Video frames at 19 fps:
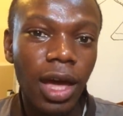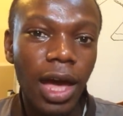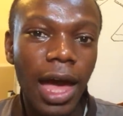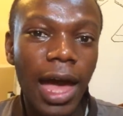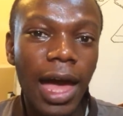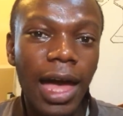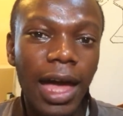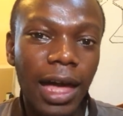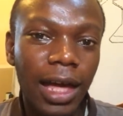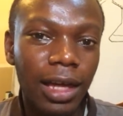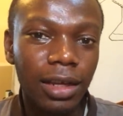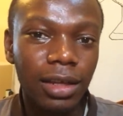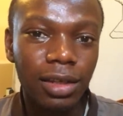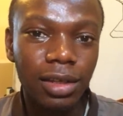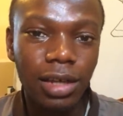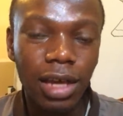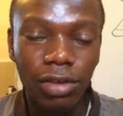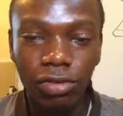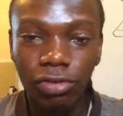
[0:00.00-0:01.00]

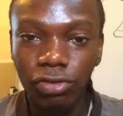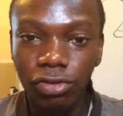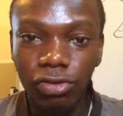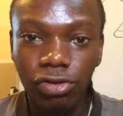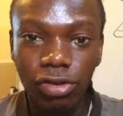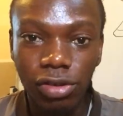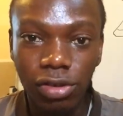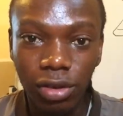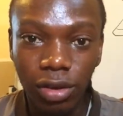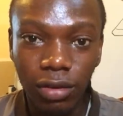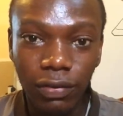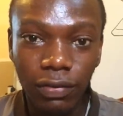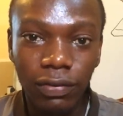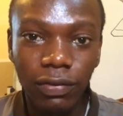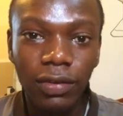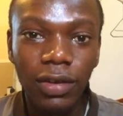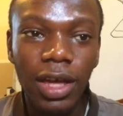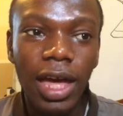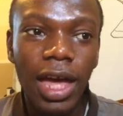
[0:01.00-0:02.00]
and that's introduce
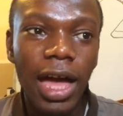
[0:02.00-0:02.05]
yourself,